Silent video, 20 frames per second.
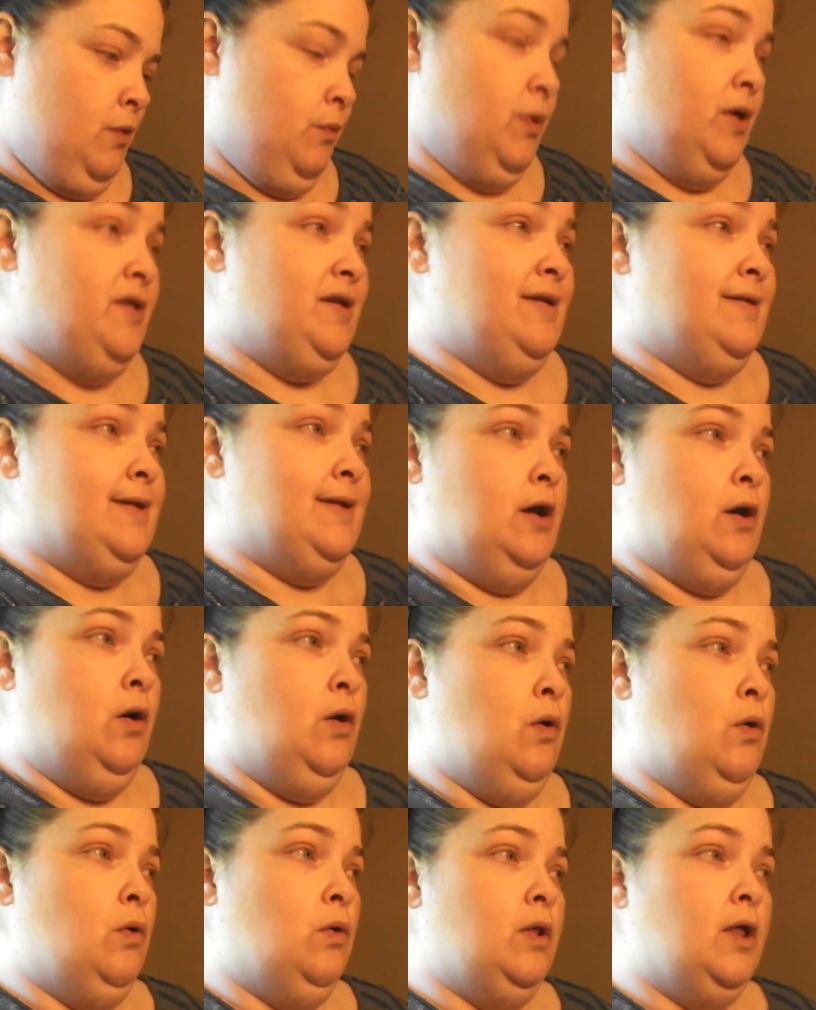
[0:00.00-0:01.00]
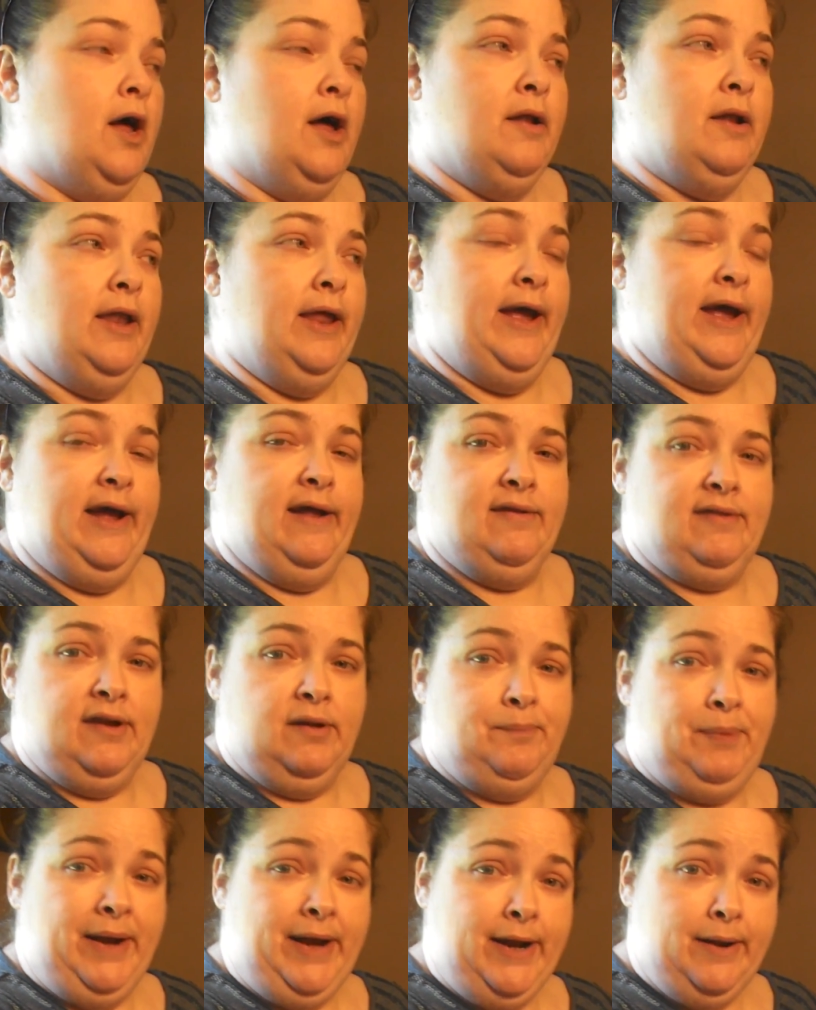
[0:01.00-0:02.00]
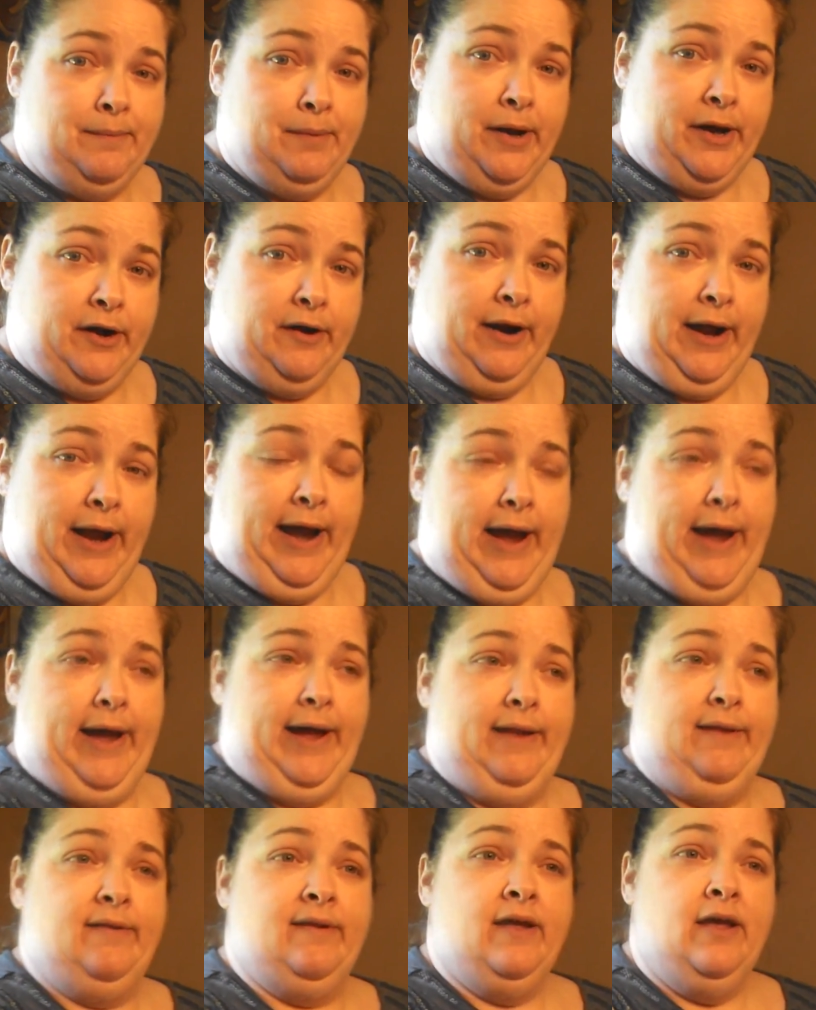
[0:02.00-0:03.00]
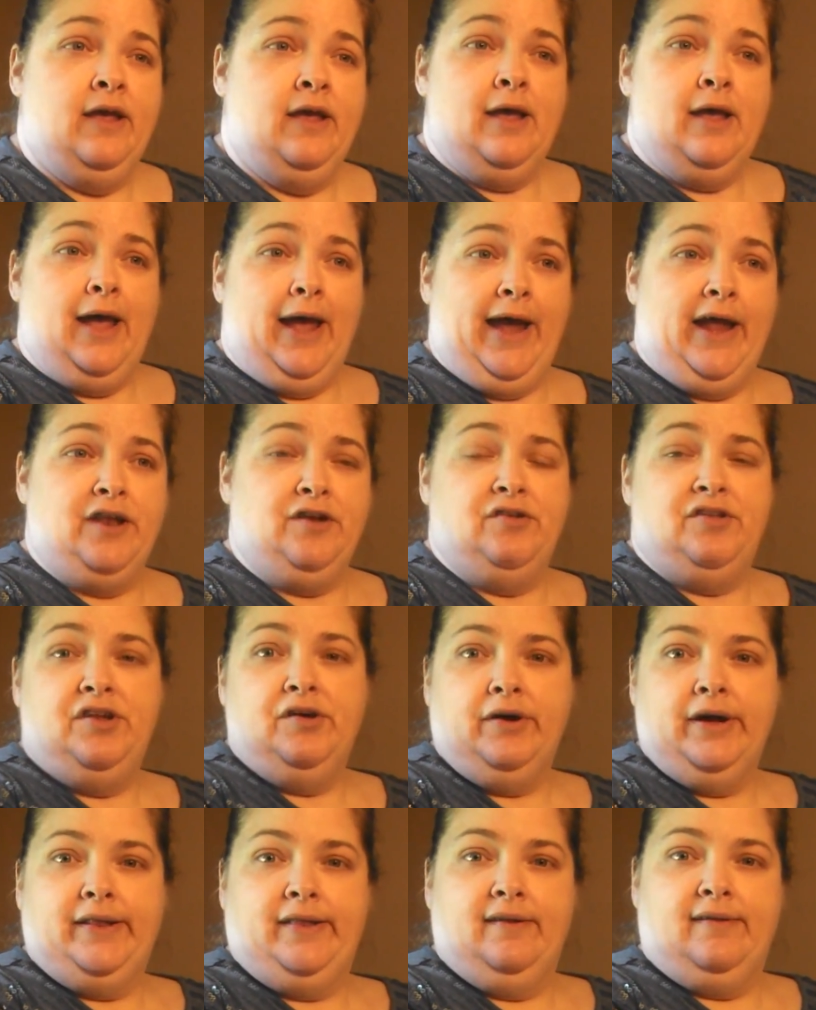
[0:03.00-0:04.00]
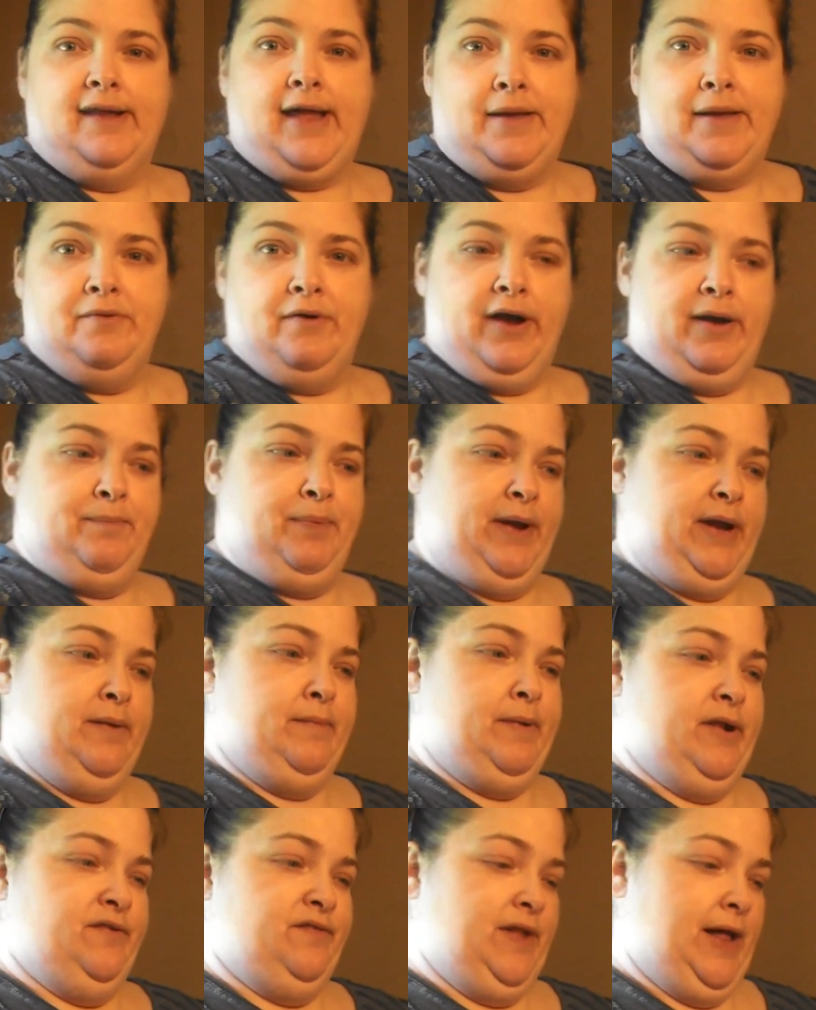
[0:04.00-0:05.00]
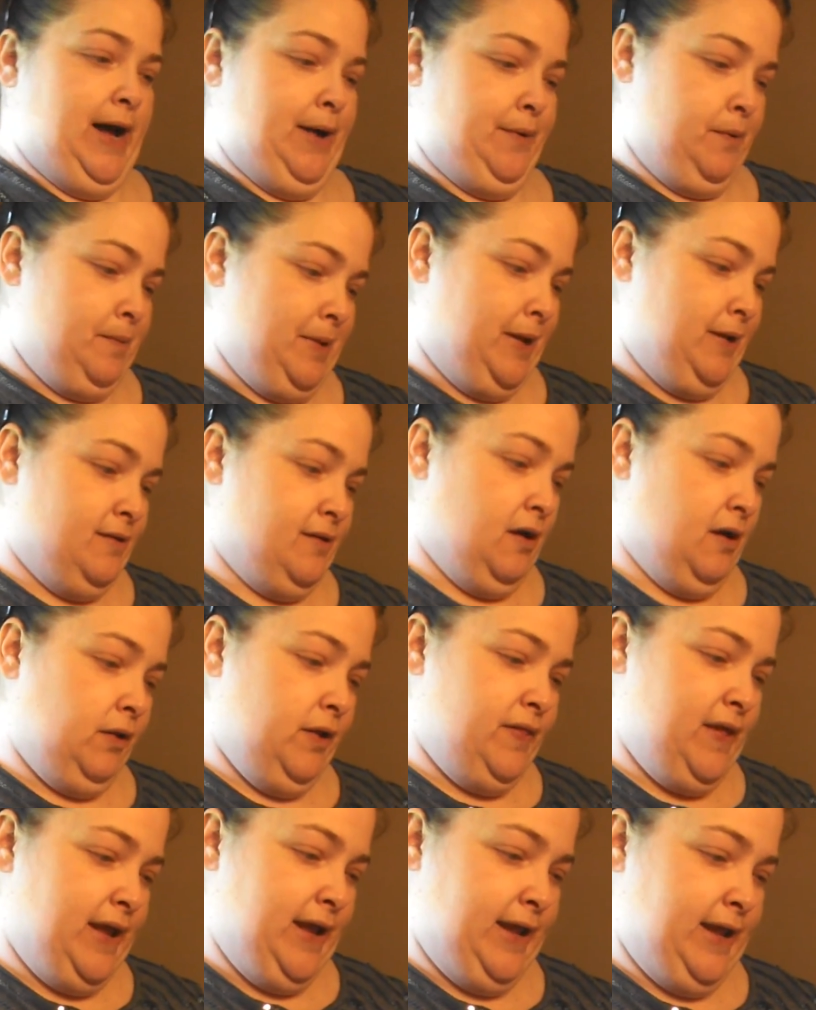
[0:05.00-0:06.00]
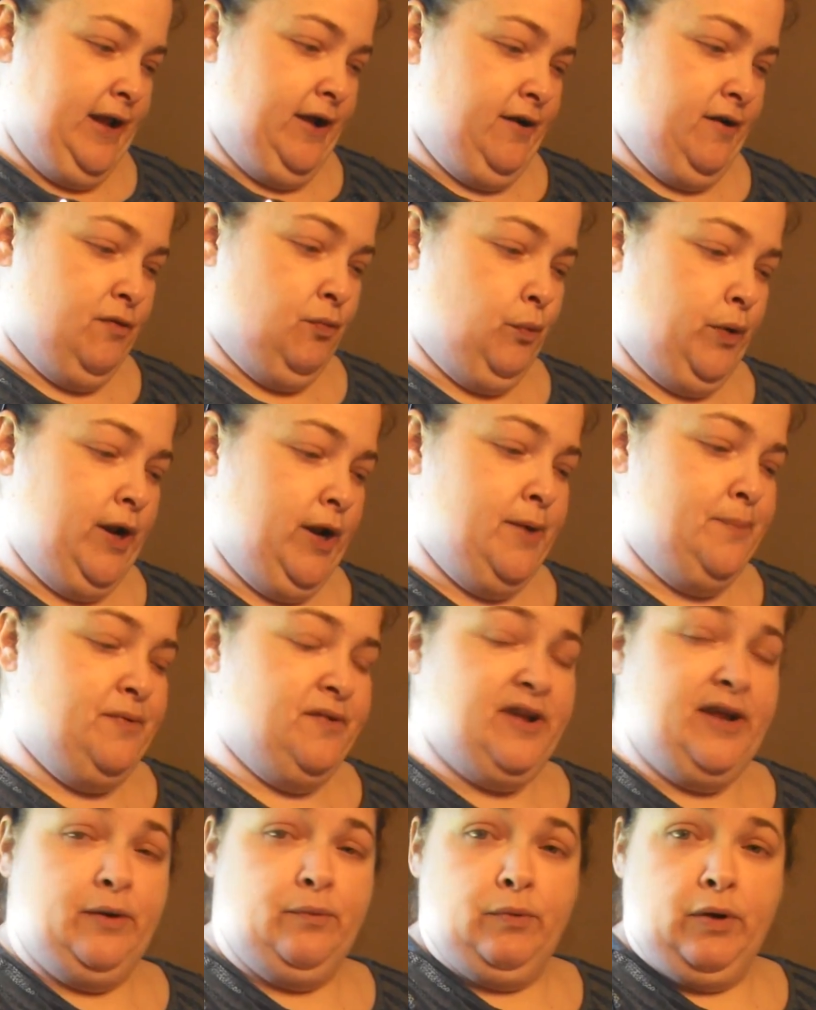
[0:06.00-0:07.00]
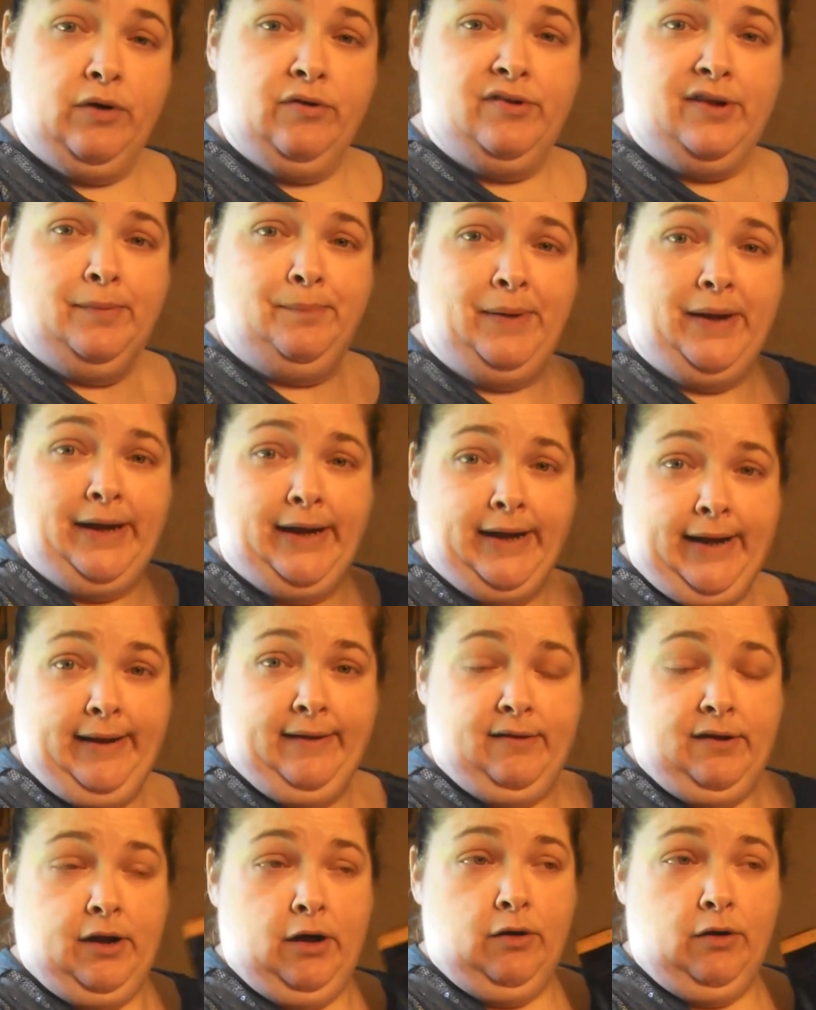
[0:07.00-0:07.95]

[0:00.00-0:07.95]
which is a whole lot less than peanut butter has, and you still get the same great peanut butter flour, because the only thing in here is 100% roasted peanuts.